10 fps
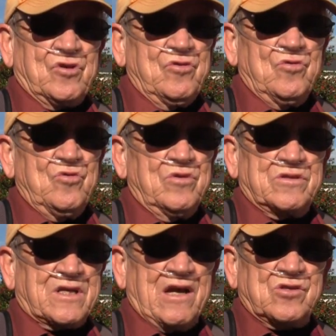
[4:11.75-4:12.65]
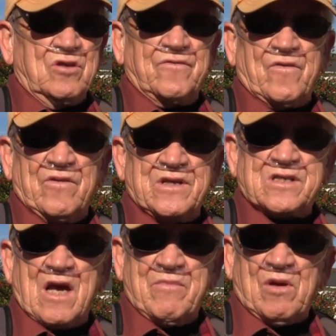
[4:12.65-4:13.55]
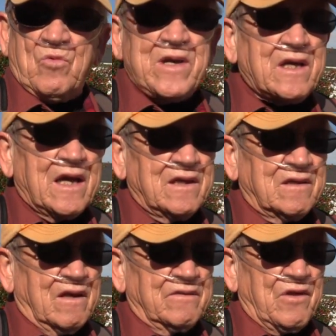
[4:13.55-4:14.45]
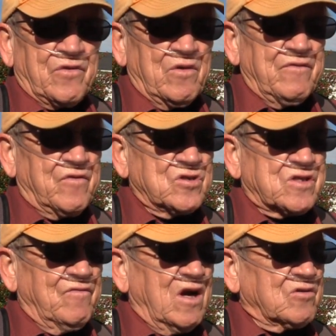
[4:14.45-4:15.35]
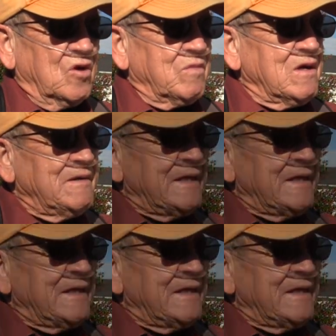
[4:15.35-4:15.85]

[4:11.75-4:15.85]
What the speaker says: 2 scheduled for this coming weekend on the 31st of October.